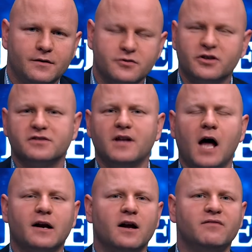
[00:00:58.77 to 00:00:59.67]
There's just
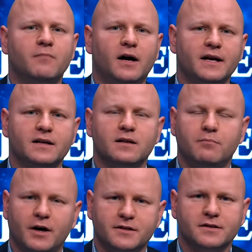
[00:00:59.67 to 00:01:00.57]
not enough money in the
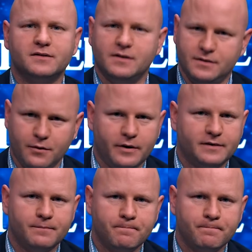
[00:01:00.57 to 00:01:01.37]
budget to do it.